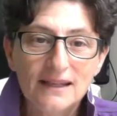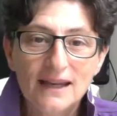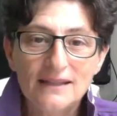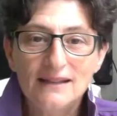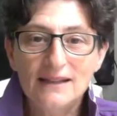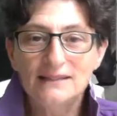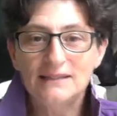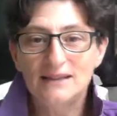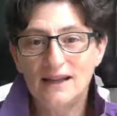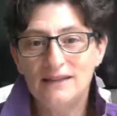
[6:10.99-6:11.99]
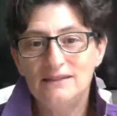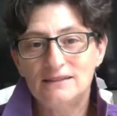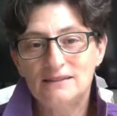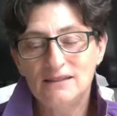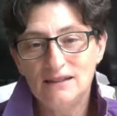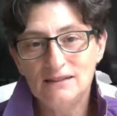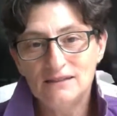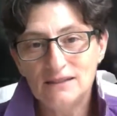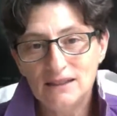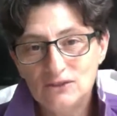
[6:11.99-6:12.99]
and that night
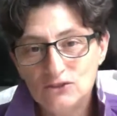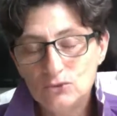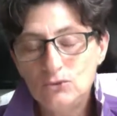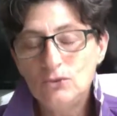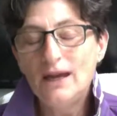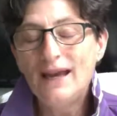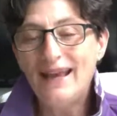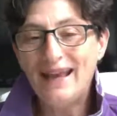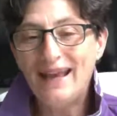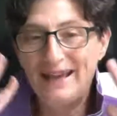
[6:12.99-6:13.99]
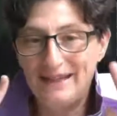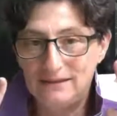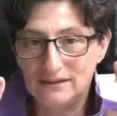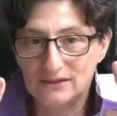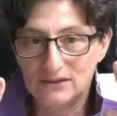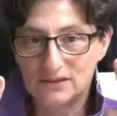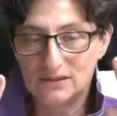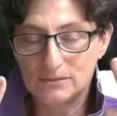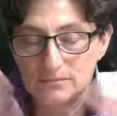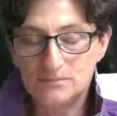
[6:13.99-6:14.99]
turned into 8 years.